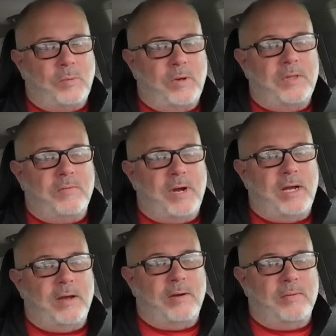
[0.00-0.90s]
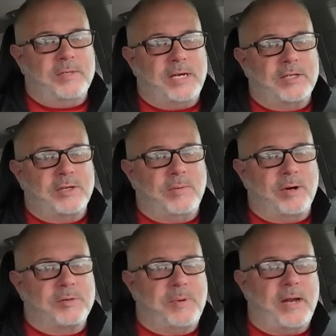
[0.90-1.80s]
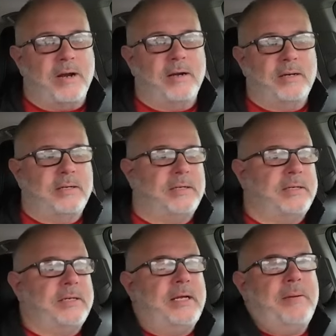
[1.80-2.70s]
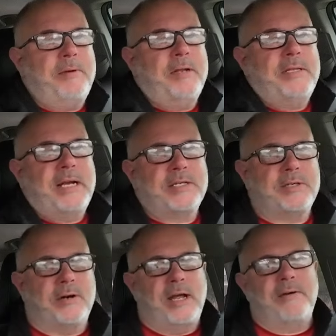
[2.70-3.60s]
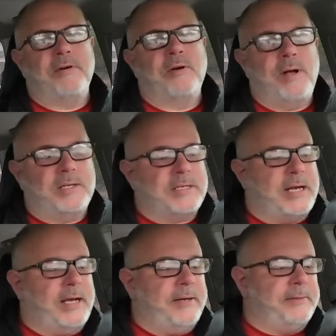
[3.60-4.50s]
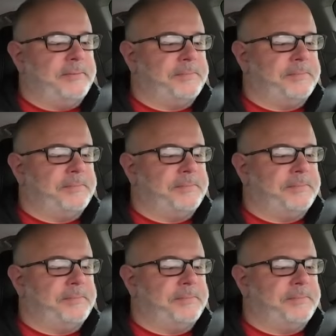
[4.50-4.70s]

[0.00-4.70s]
radio was actually works better. I'm gonna text her and have her go outside.